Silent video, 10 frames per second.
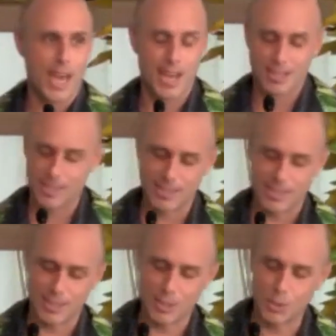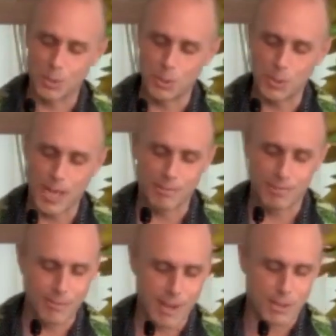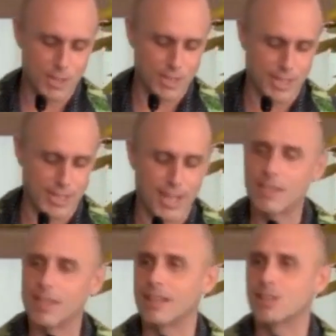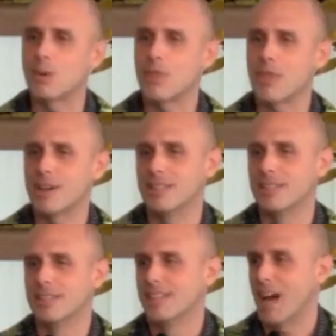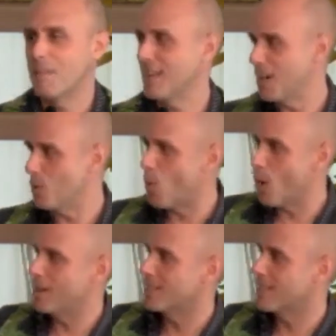at the school. We had 5 or 6, I think. So I thought I might get one kind